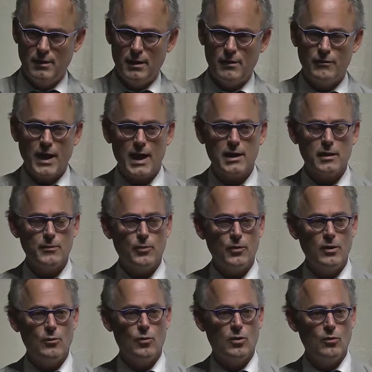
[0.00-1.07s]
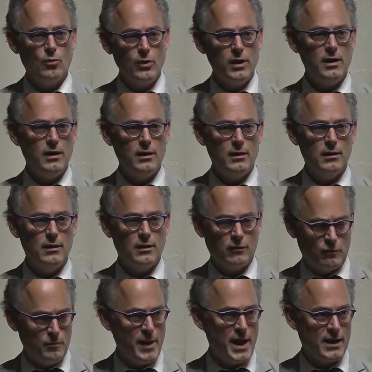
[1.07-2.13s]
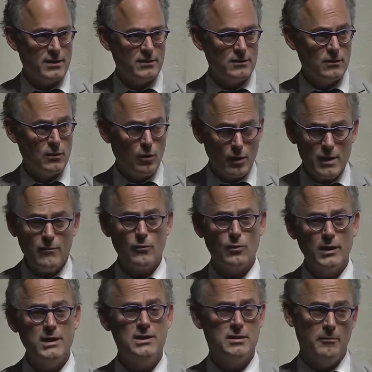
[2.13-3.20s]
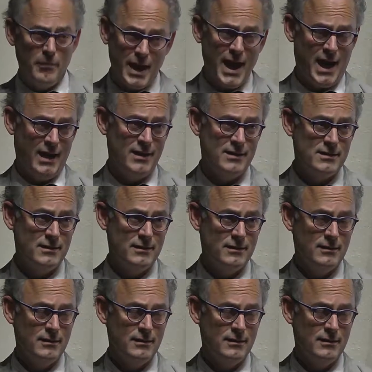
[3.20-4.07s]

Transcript: have gotten to the point where we expect, or even really demand,